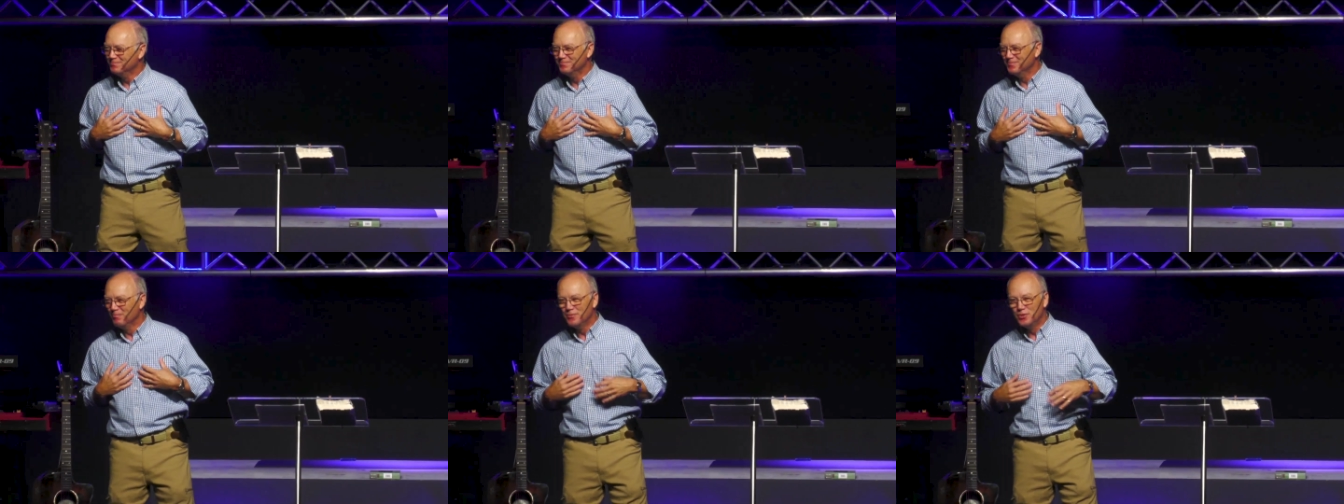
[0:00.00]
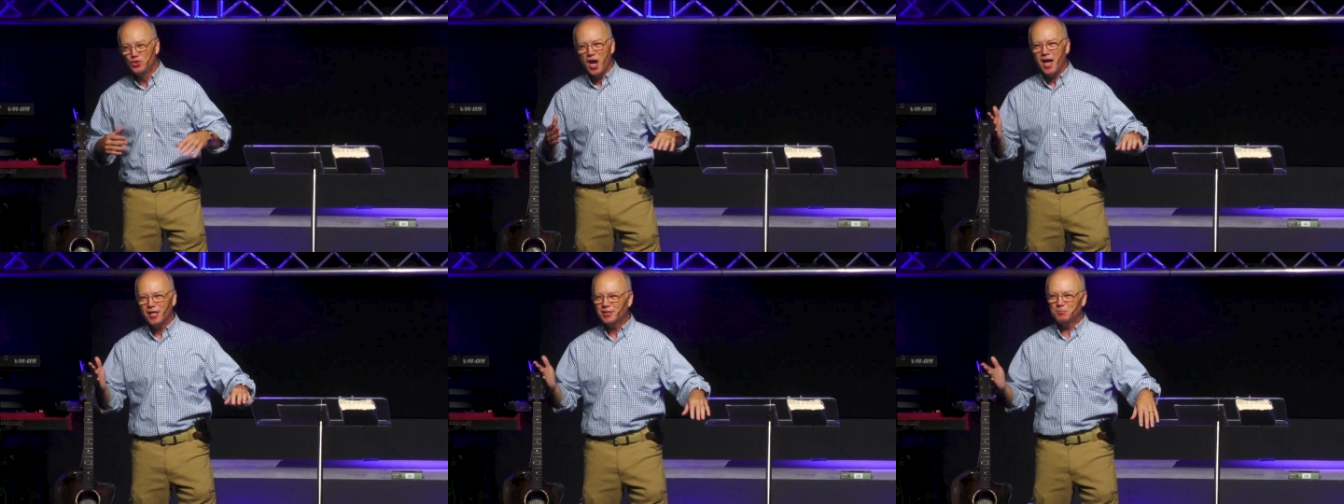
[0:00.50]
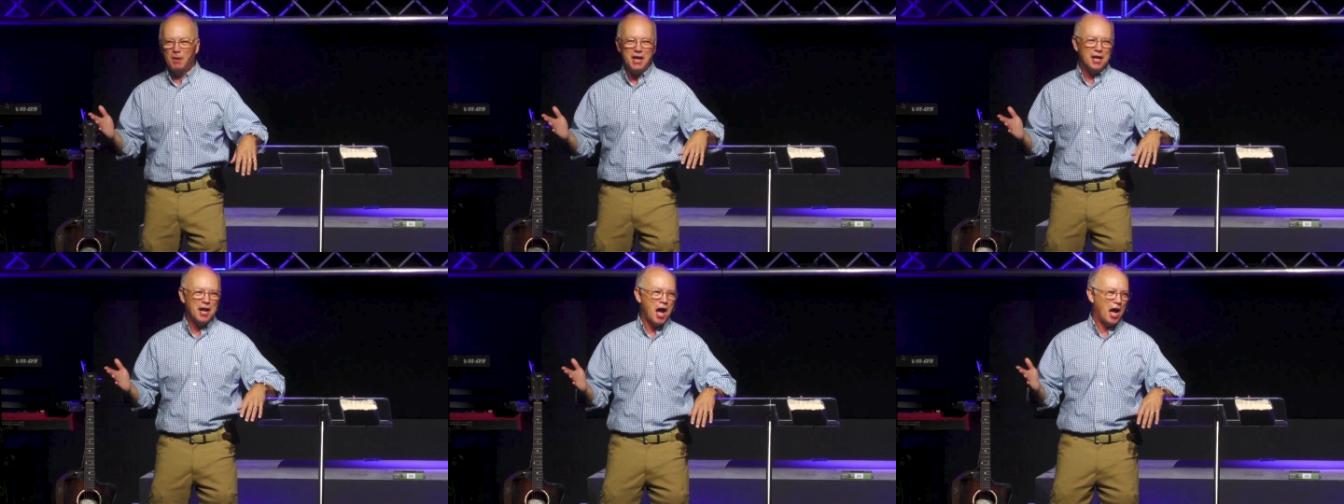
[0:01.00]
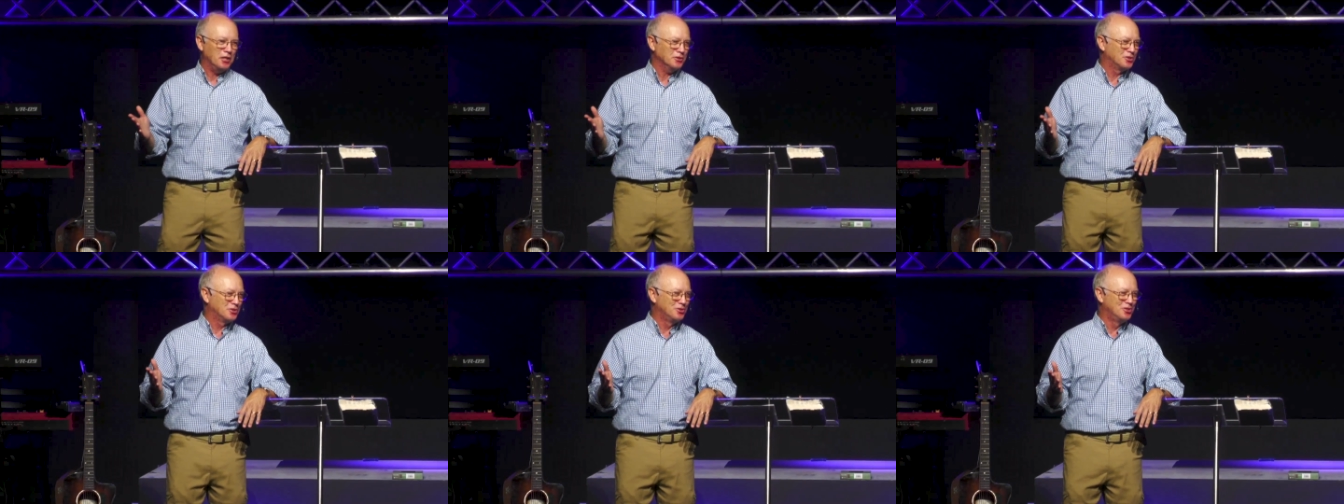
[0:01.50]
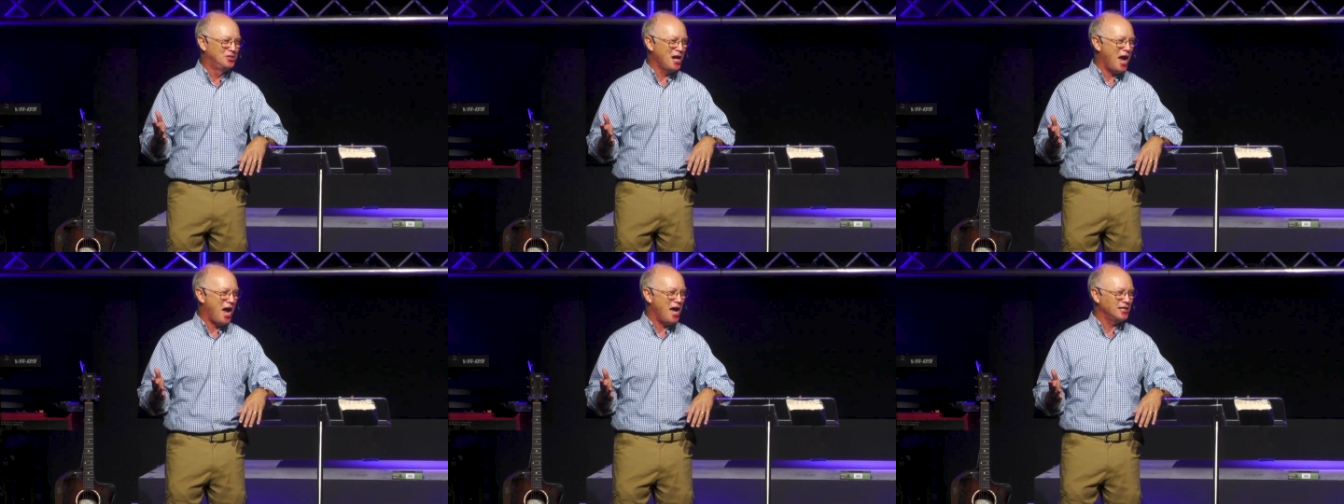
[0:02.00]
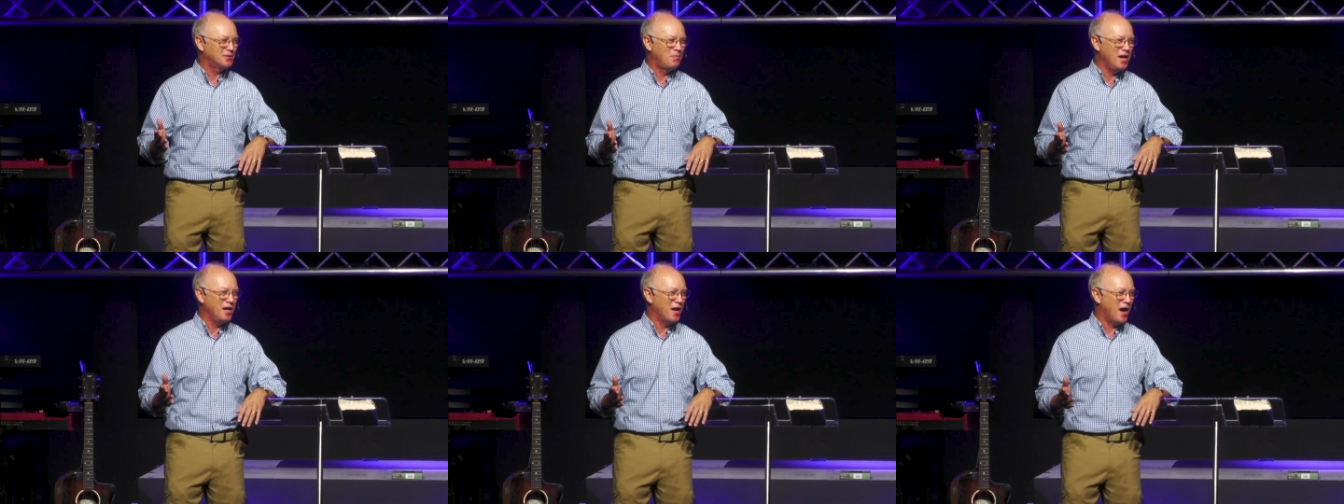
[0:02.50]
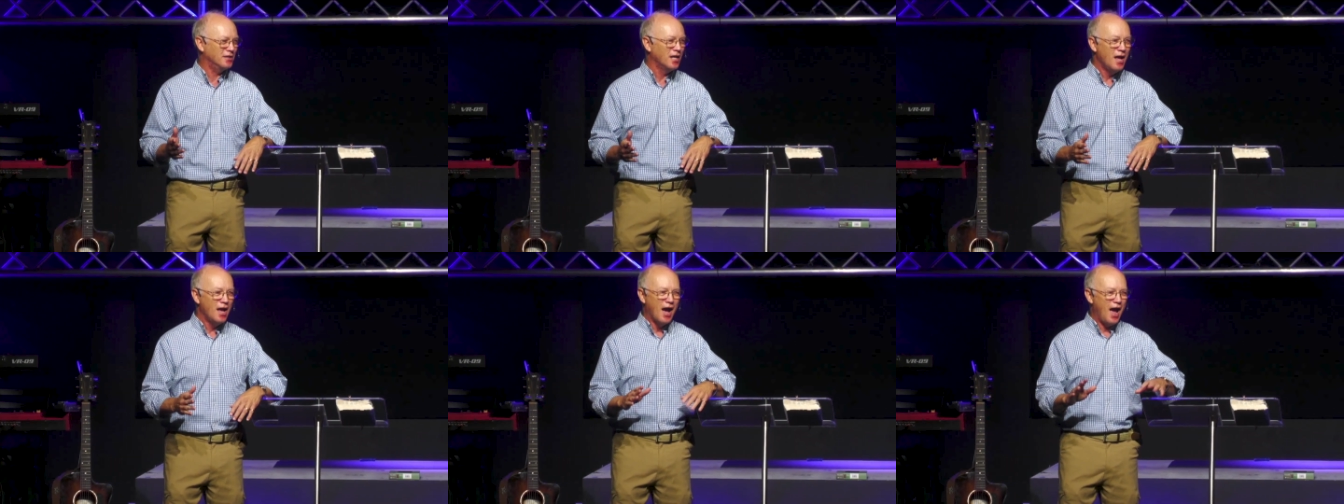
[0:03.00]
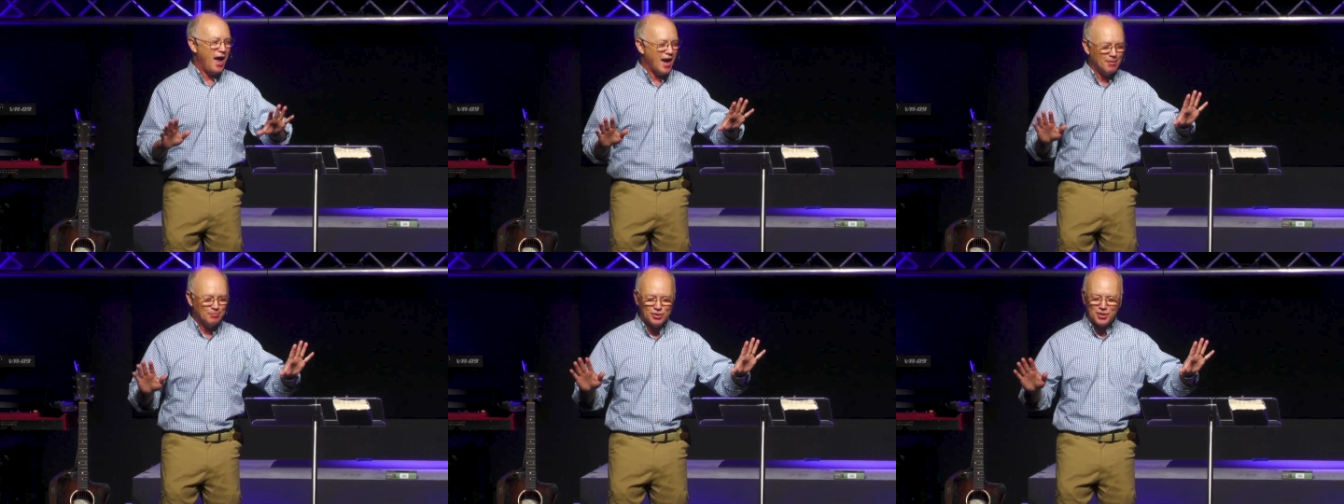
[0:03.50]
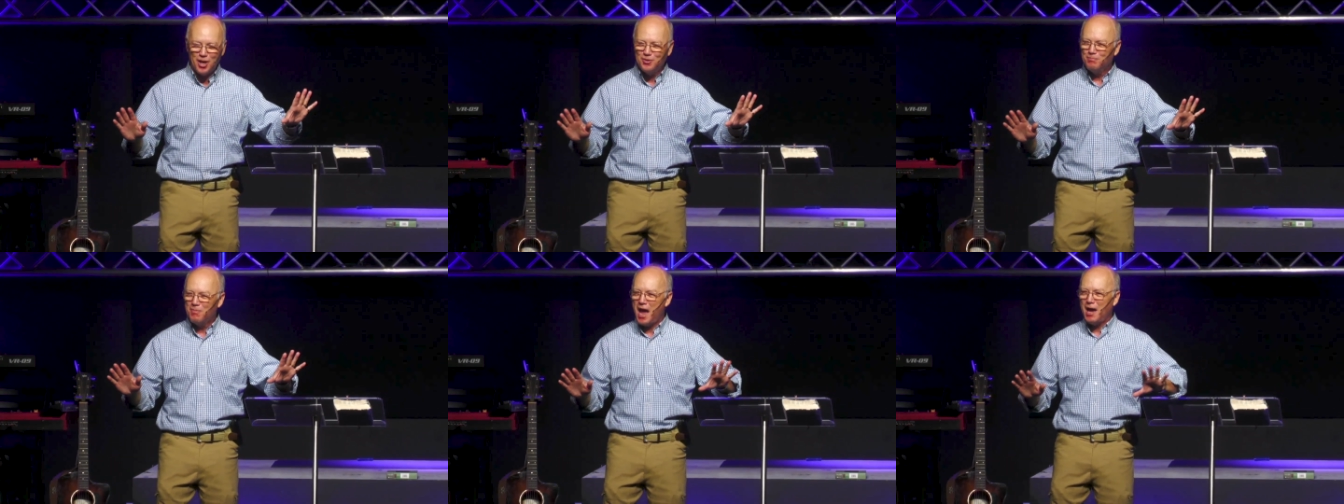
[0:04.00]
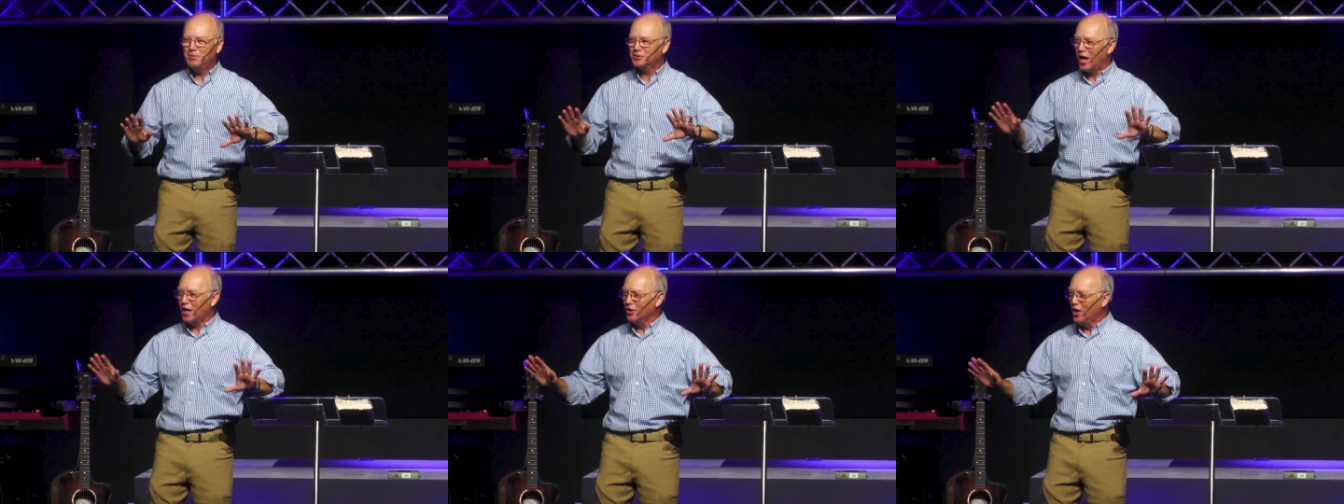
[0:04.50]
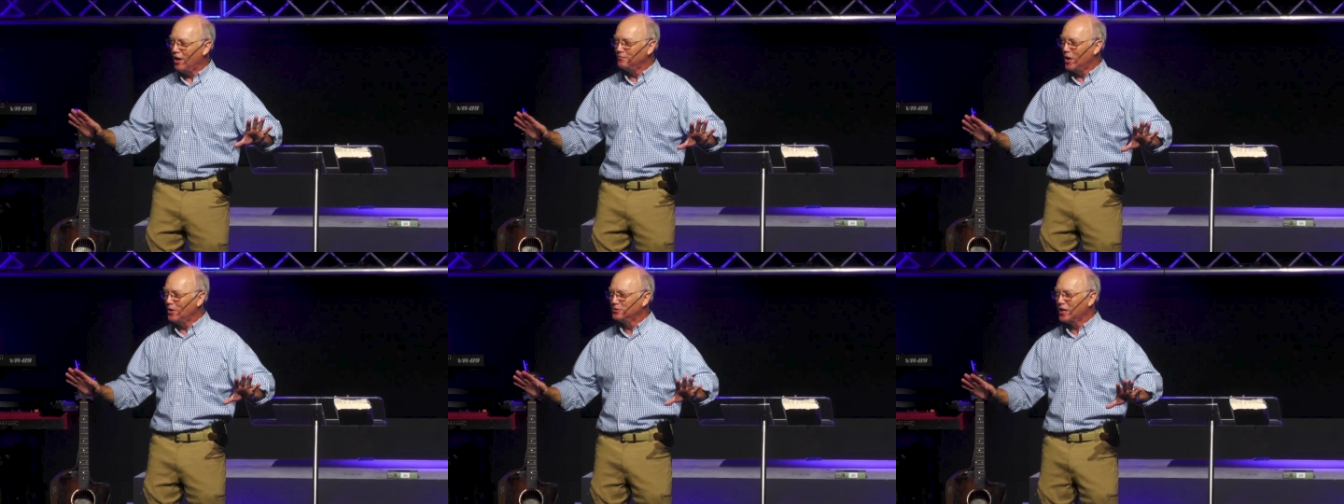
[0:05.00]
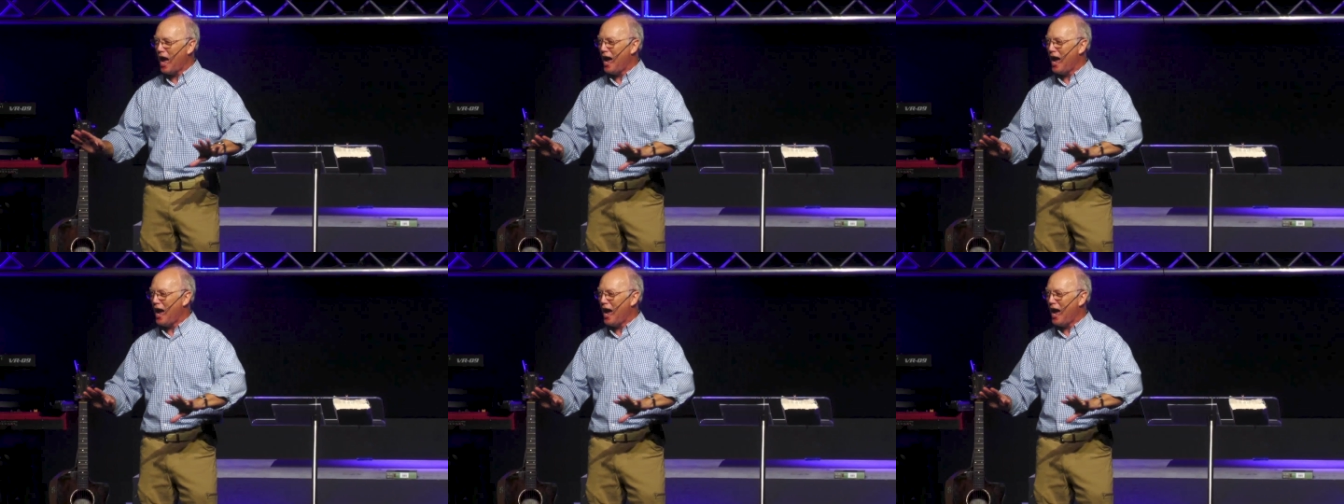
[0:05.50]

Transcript: Just being honest. Just being honest. Hey, I'm Southern Baptist. I love those guys